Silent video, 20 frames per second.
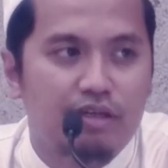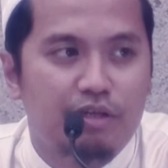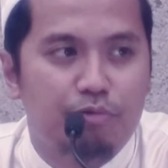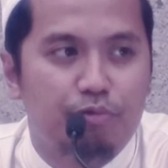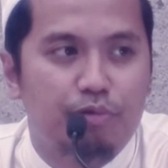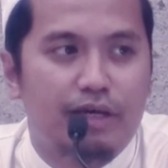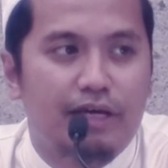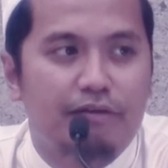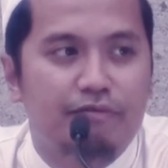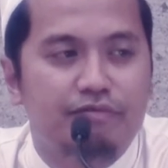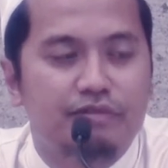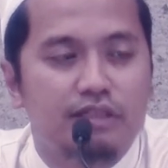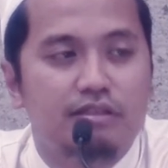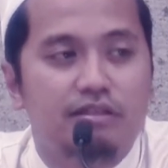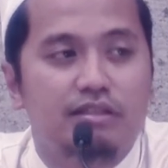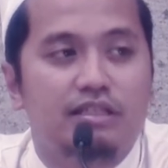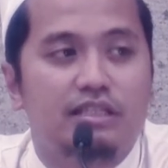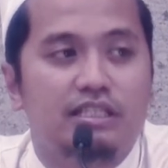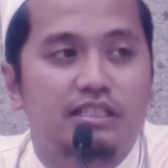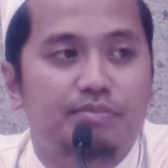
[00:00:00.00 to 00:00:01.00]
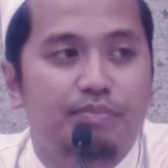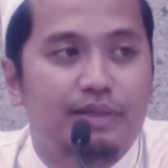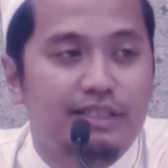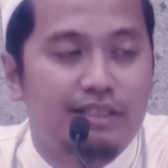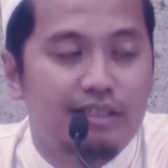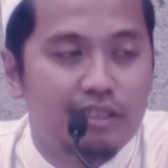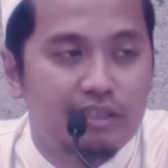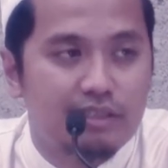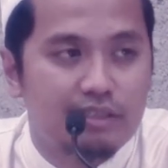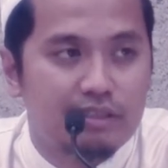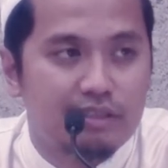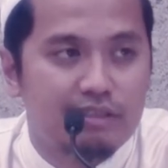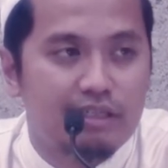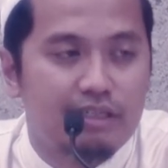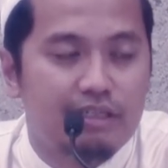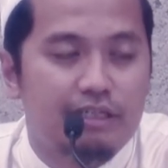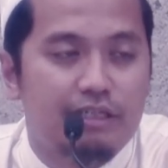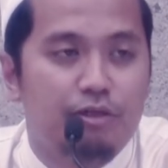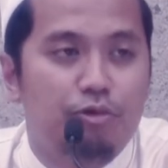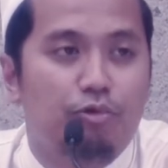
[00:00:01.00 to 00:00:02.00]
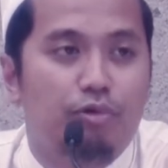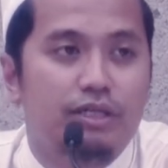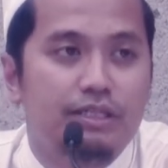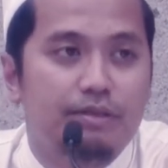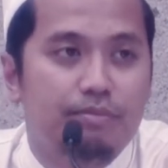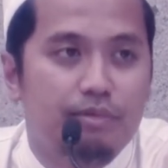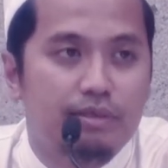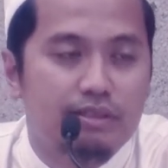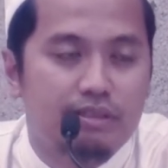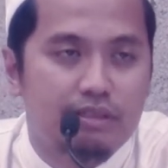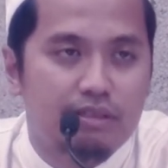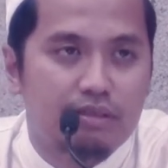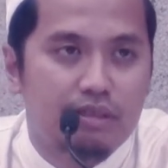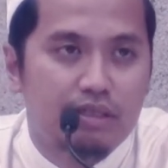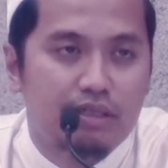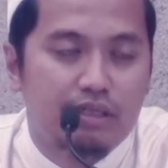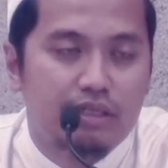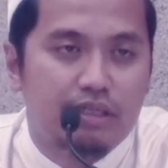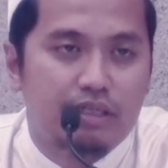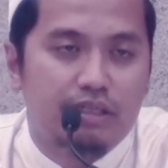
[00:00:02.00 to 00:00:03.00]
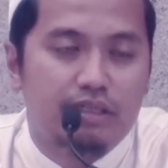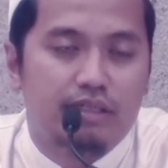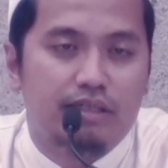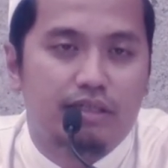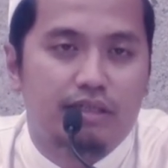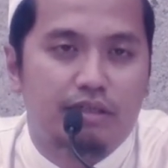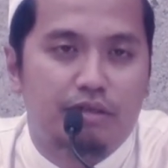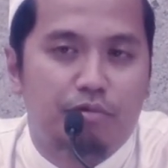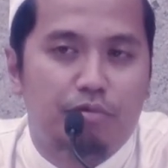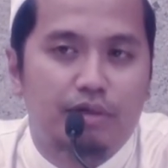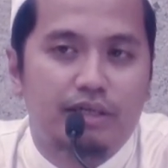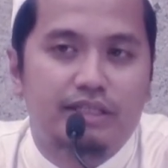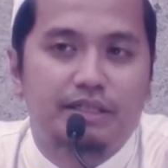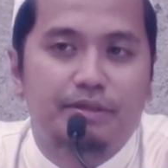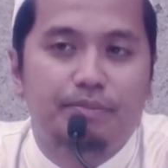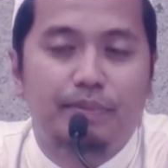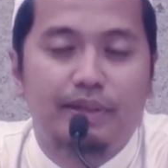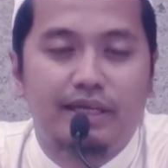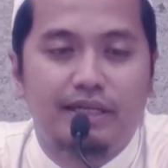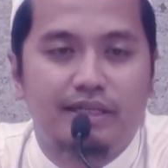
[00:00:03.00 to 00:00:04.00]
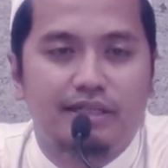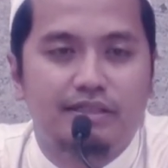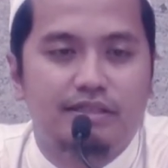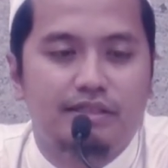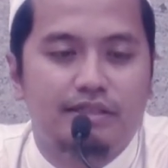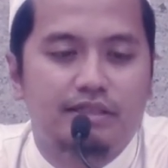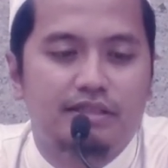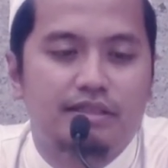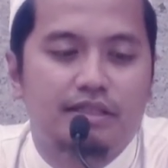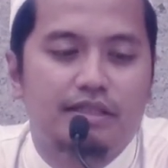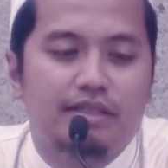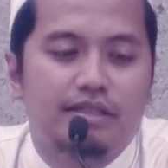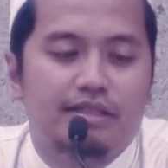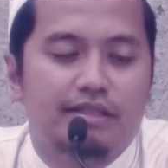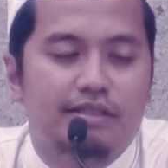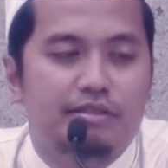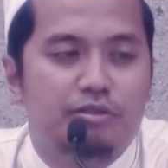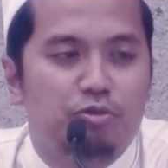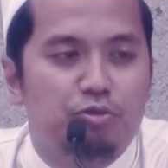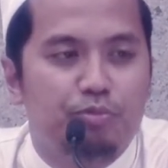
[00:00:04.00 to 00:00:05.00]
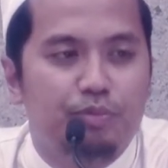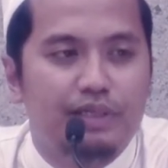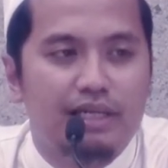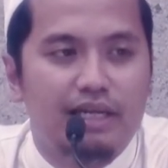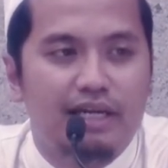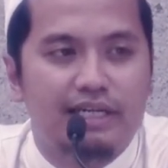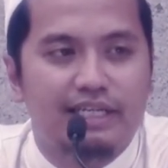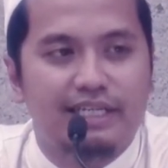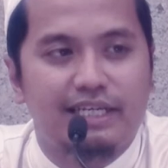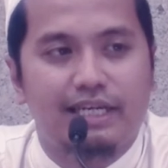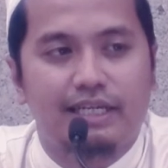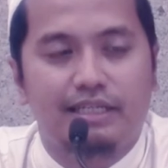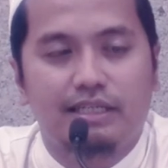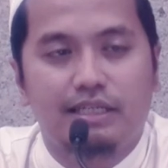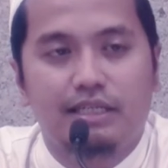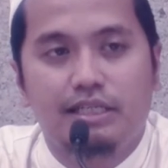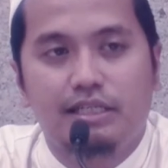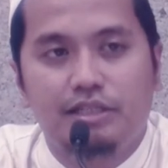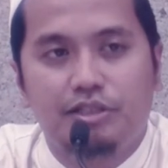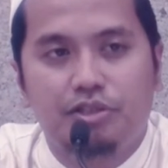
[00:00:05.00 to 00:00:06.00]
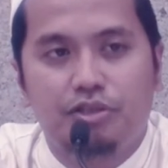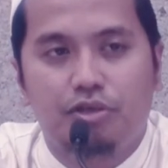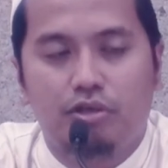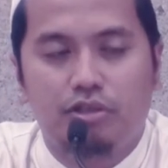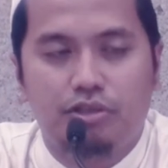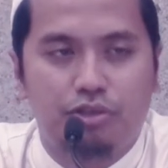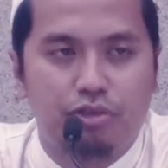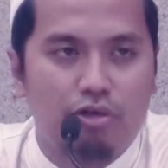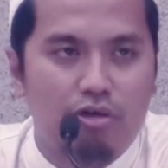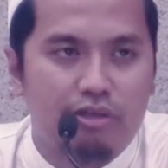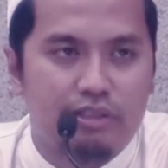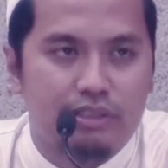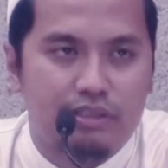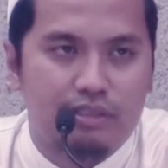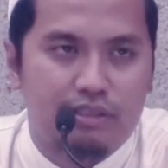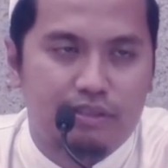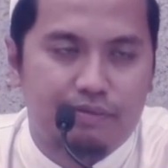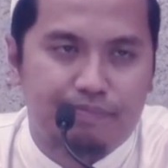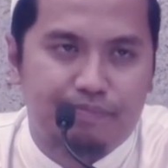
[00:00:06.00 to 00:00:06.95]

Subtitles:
we have certain expectations and requirements in what a marriage is to be like. And it is your choice.